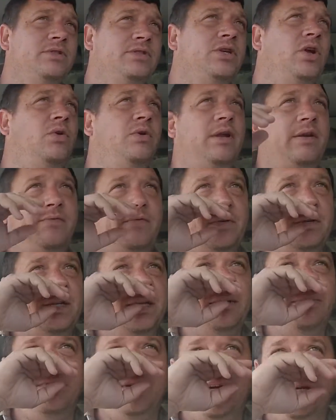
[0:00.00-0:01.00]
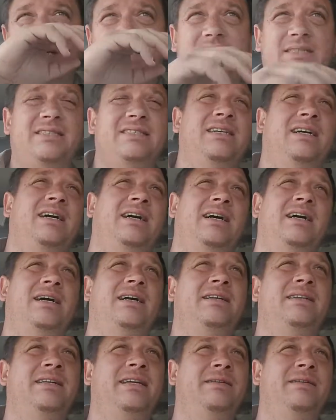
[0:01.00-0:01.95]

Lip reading: sold it for $10.